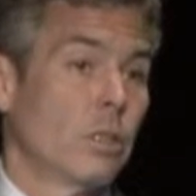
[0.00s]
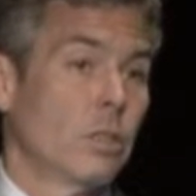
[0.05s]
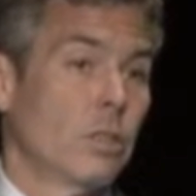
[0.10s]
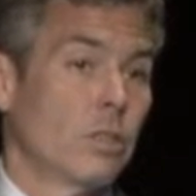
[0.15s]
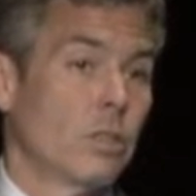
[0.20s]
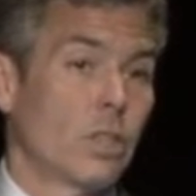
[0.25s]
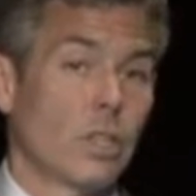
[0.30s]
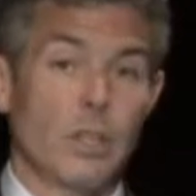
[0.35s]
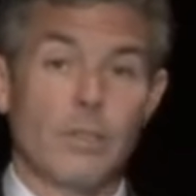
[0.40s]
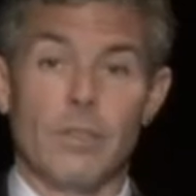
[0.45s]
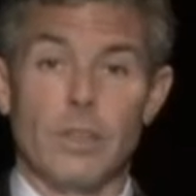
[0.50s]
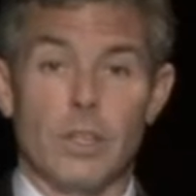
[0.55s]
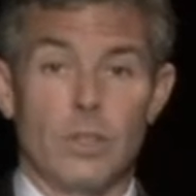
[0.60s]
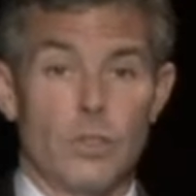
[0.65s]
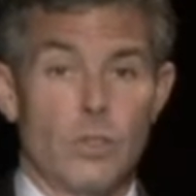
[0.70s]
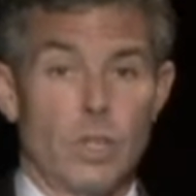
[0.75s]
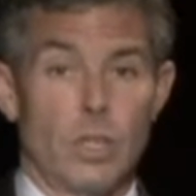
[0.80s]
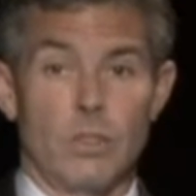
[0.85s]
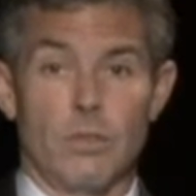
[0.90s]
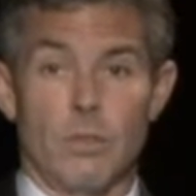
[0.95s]
Significant
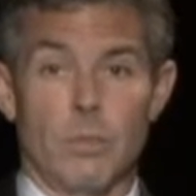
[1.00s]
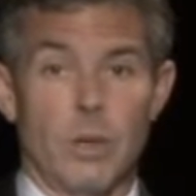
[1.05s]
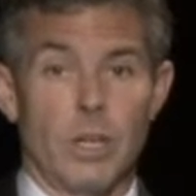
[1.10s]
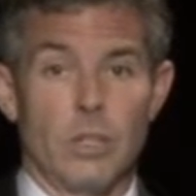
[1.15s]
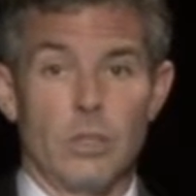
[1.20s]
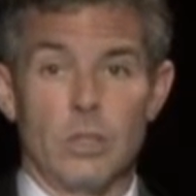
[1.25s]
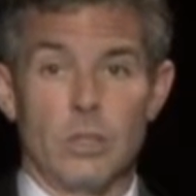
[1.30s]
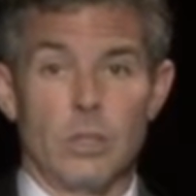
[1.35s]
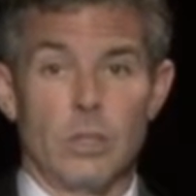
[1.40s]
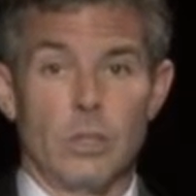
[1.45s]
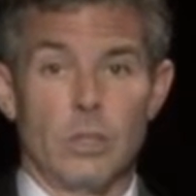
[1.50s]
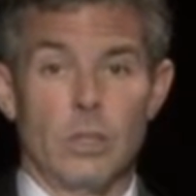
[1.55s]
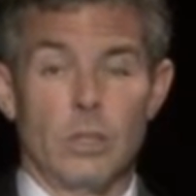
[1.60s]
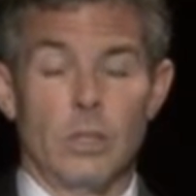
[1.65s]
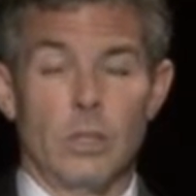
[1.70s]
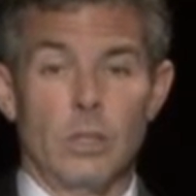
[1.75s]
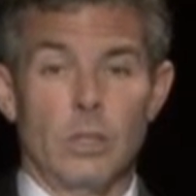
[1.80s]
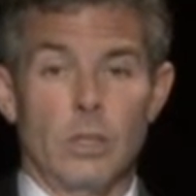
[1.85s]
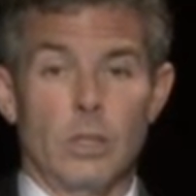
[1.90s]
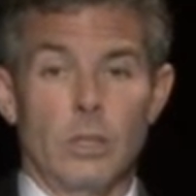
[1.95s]
transformation
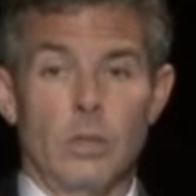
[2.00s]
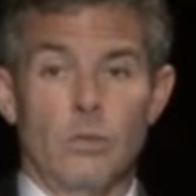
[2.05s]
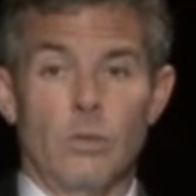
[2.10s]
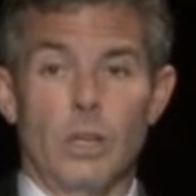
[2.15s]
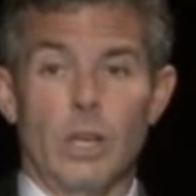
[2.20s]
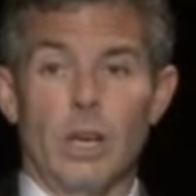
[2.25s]
we